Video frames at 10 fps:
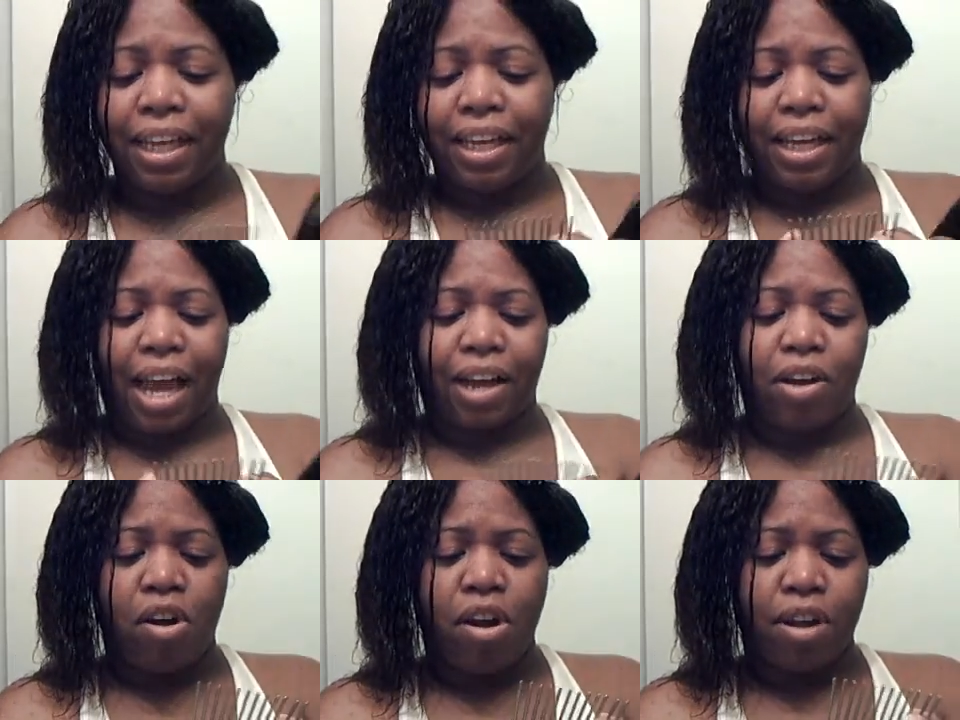This
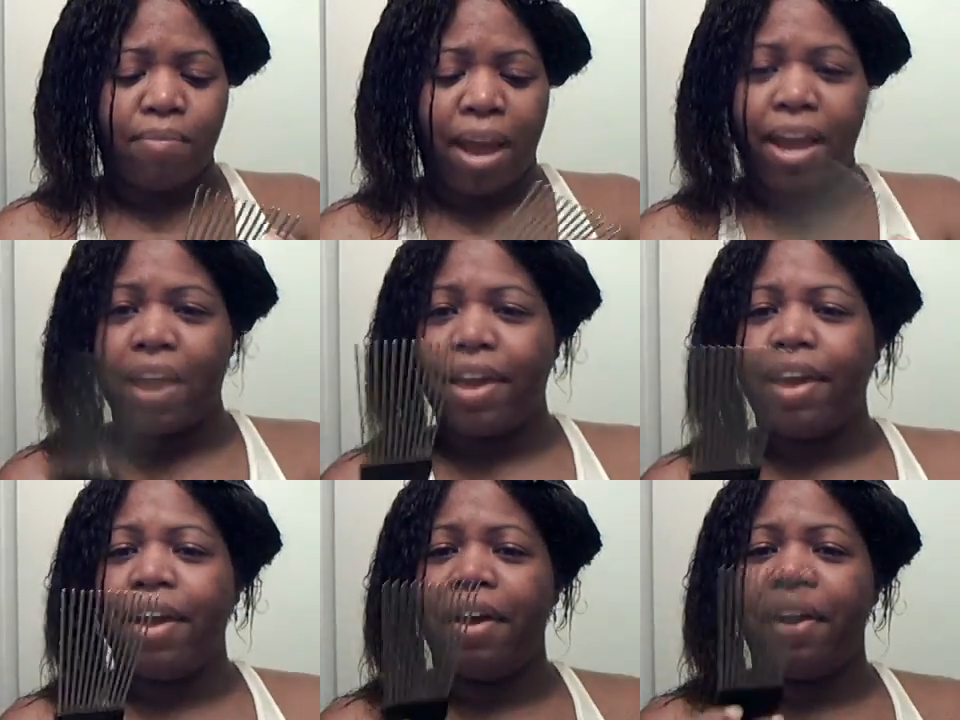thing got caught
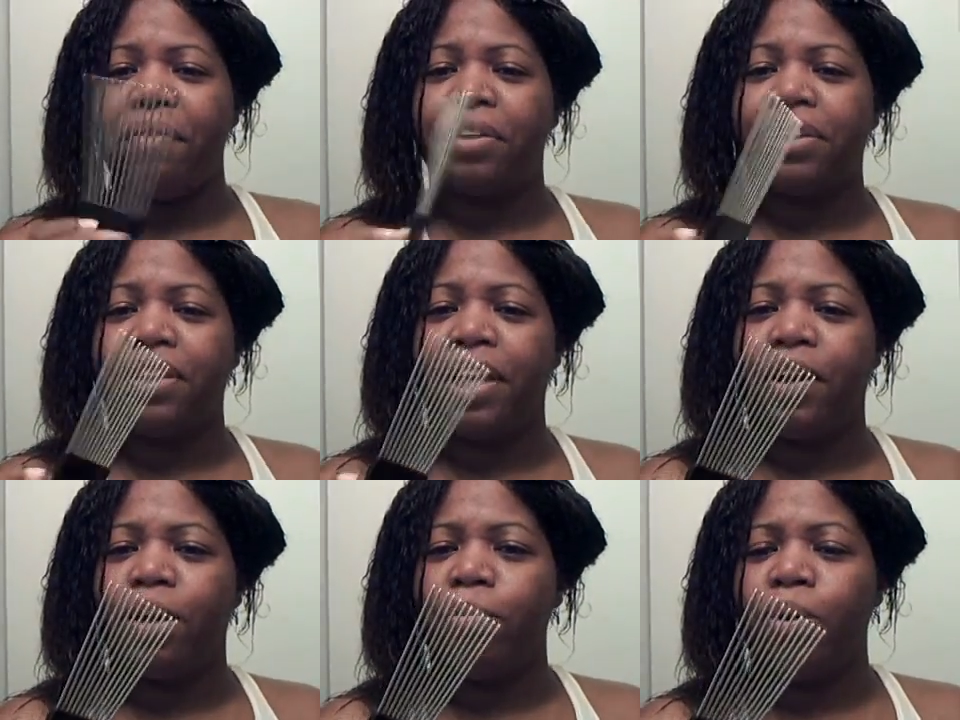in my hair.
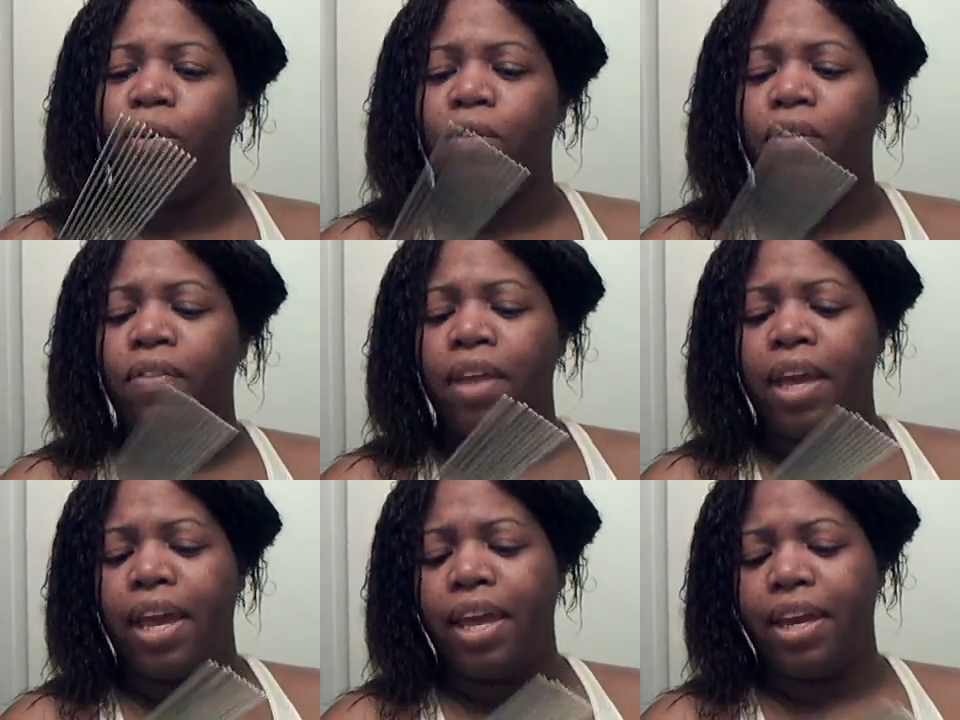It was
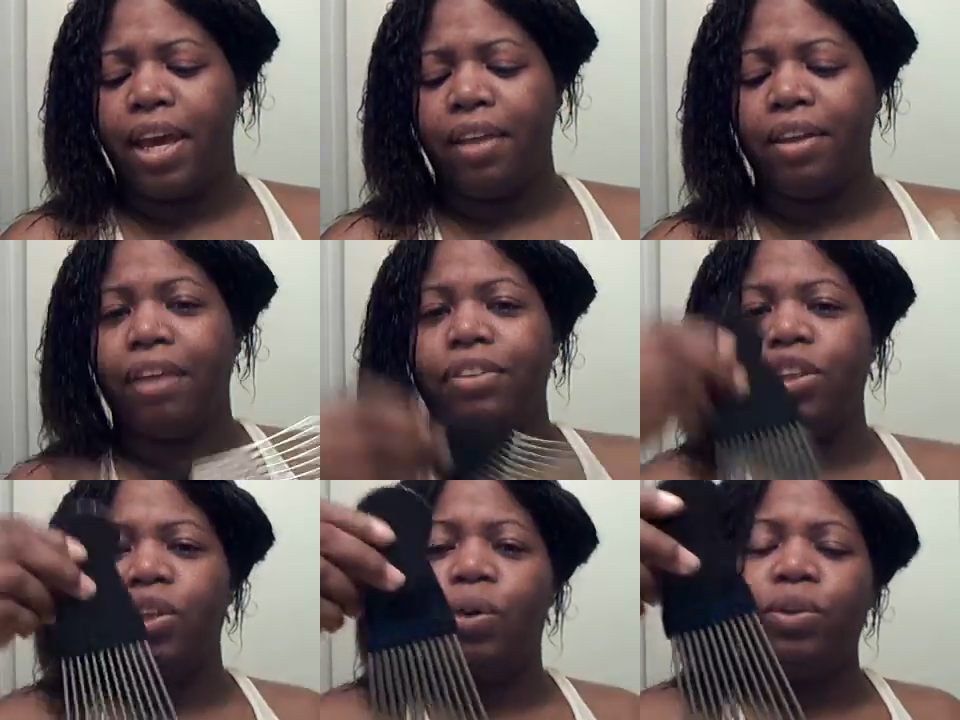terrible. And
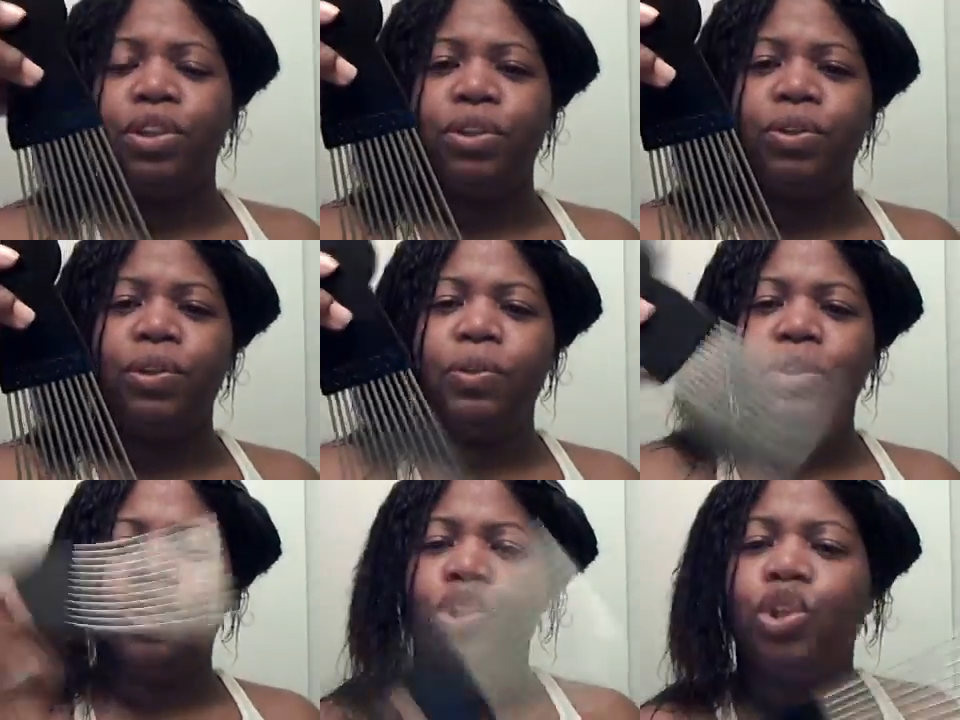now that I've showed
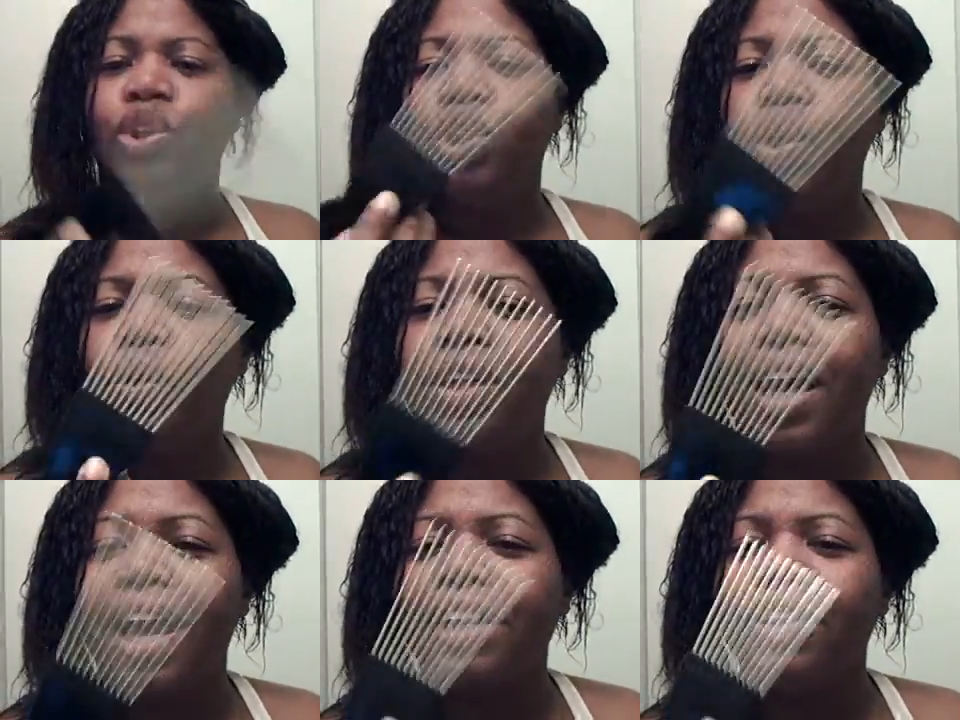you,
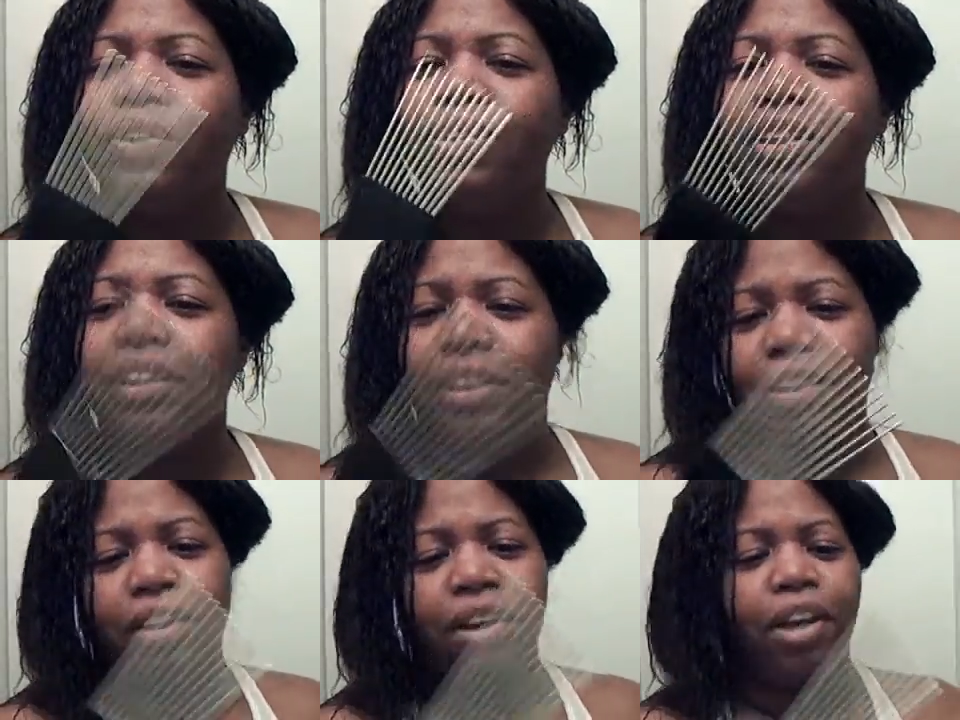do not
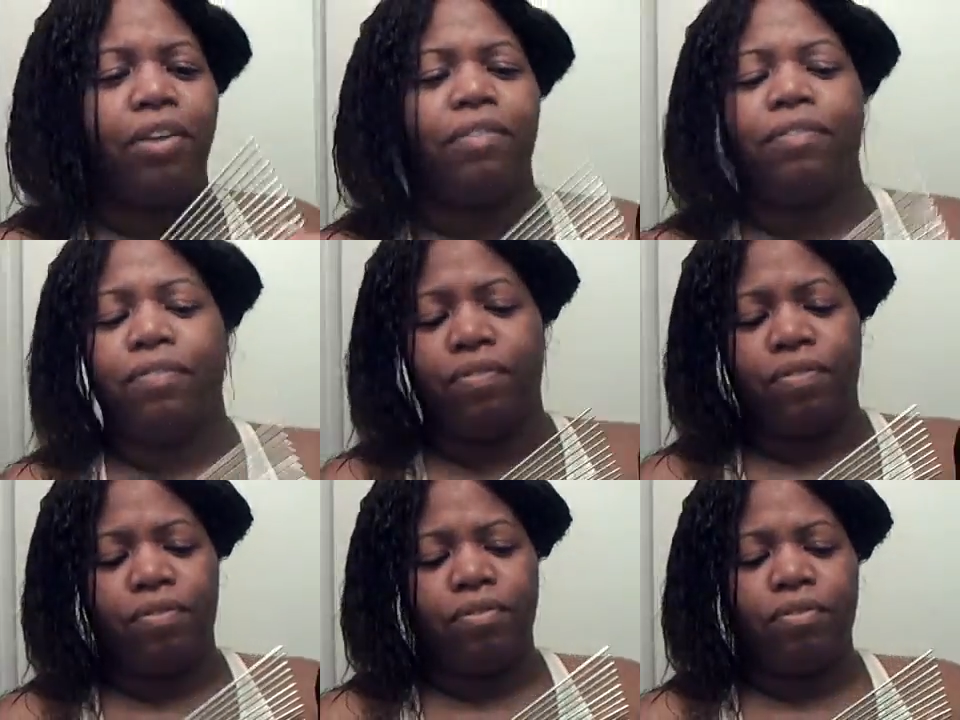use this in your
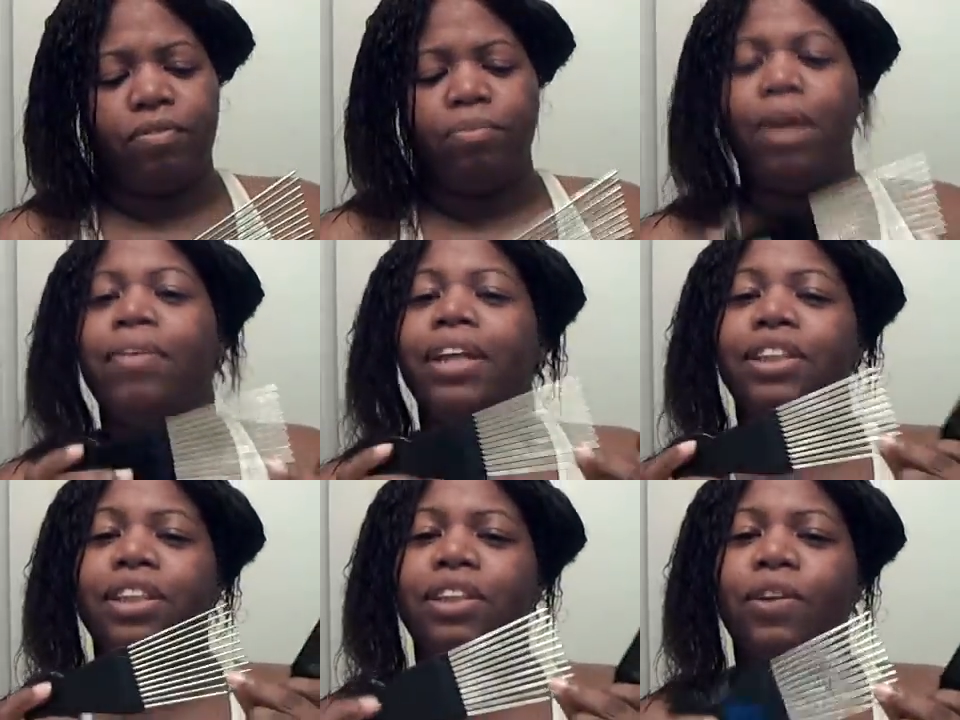hair.
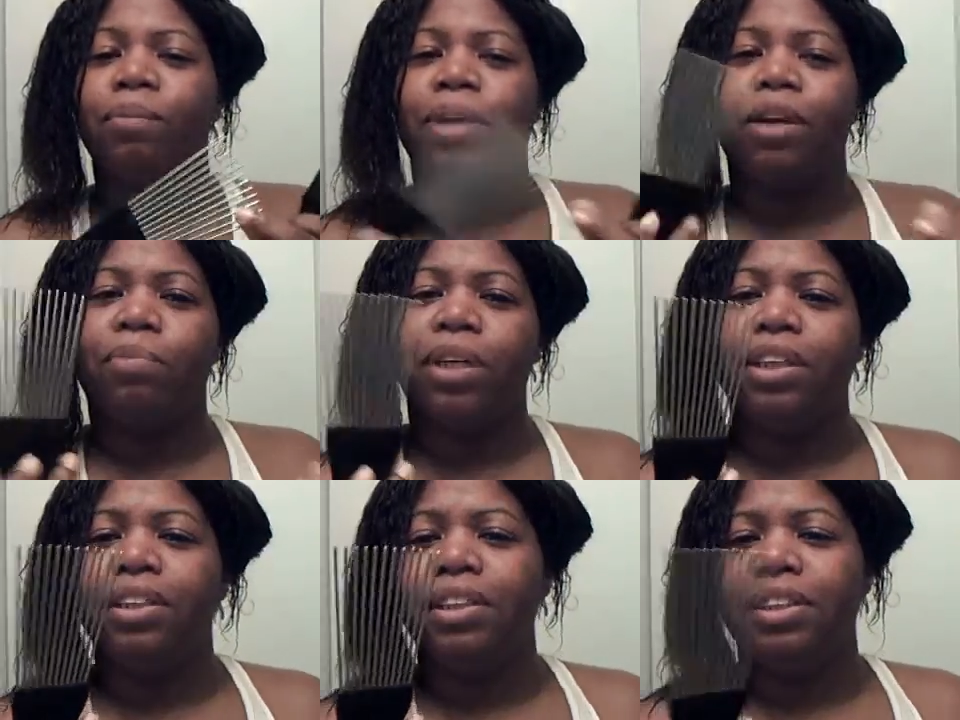Maybe I should have
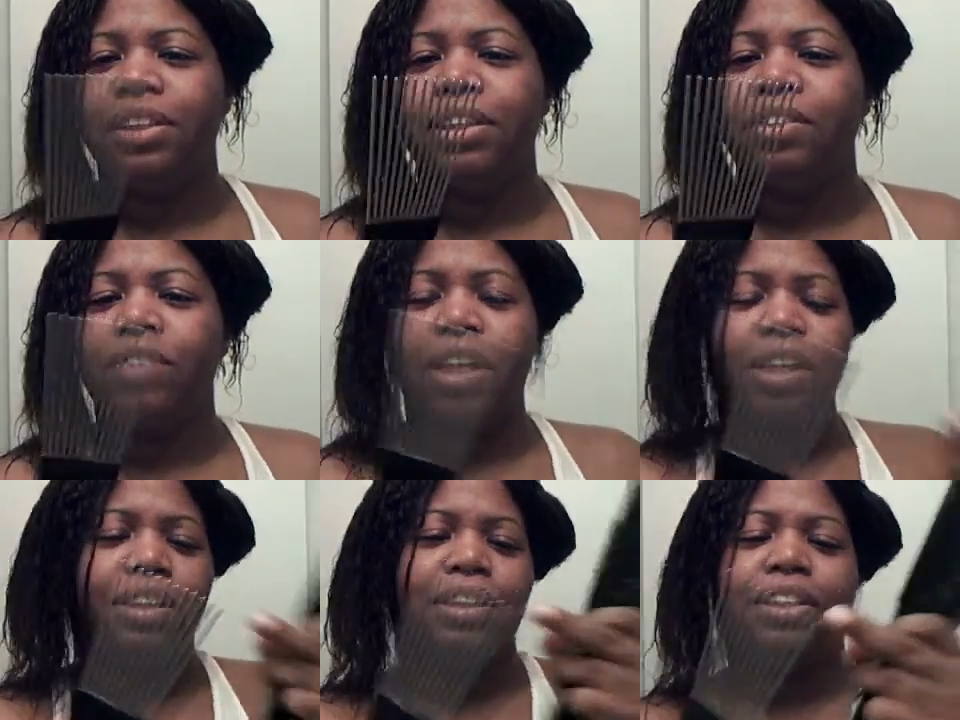known better, but it
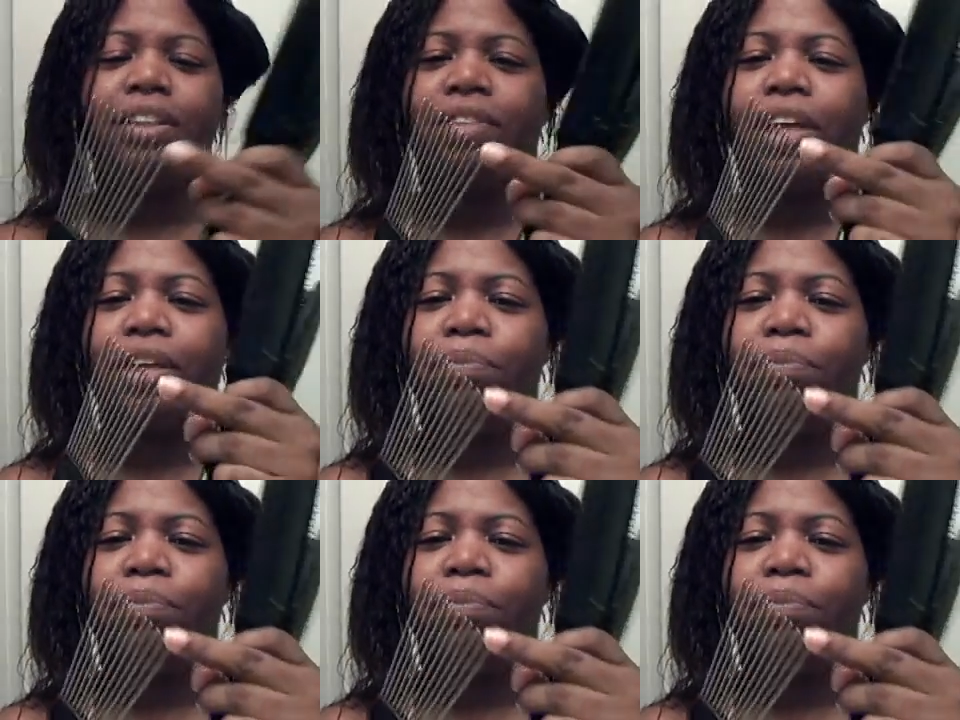just seemed like